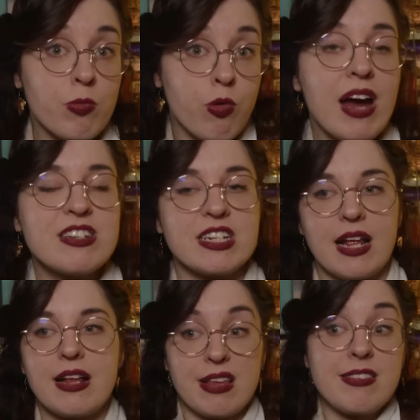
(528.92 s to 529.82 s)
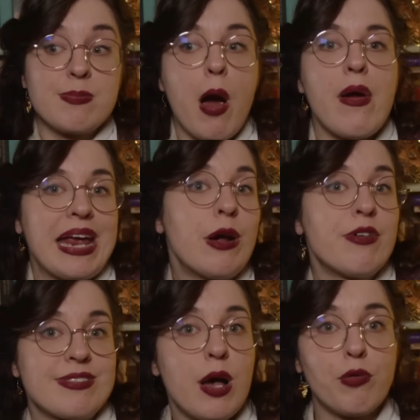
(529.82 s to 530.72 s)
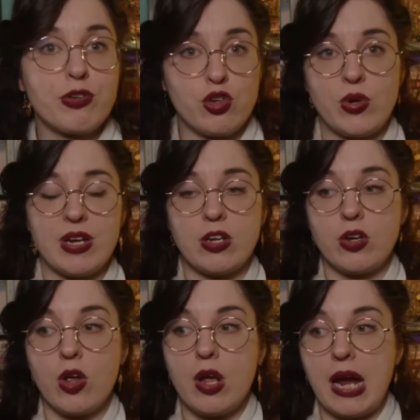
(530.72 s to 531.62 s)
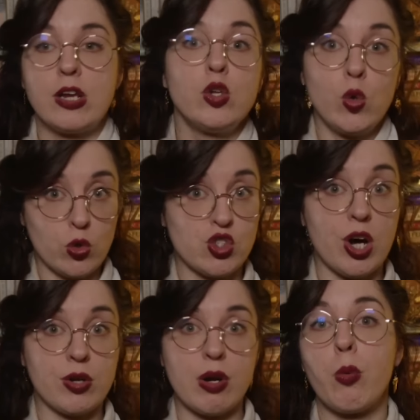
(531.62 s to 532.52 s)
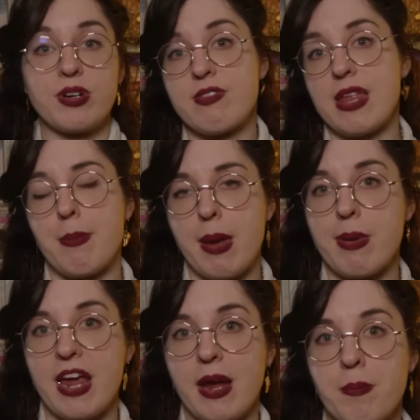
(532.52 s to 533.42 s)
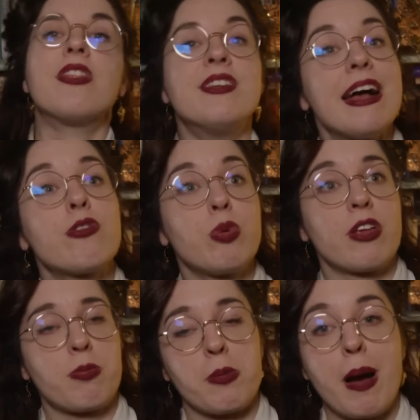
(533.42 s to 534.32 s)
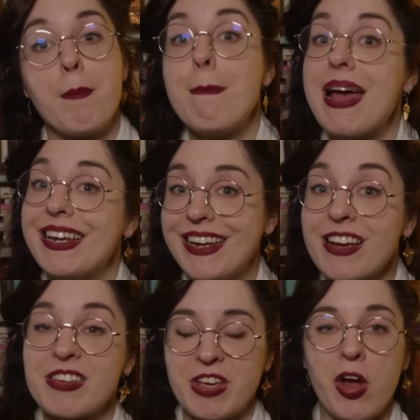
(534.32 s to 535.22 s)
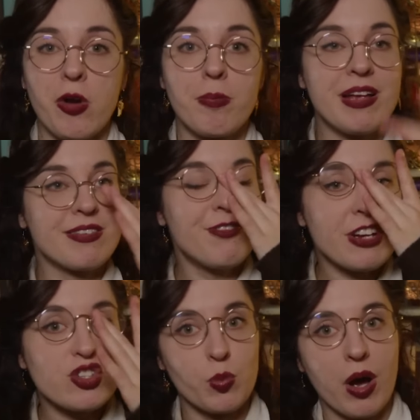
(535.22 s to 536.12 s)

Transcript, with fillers: writing. It's inspiring in of itself to do it in, in your genre, whatever that may be. The next one I spoke about many years ago, but it's a fiction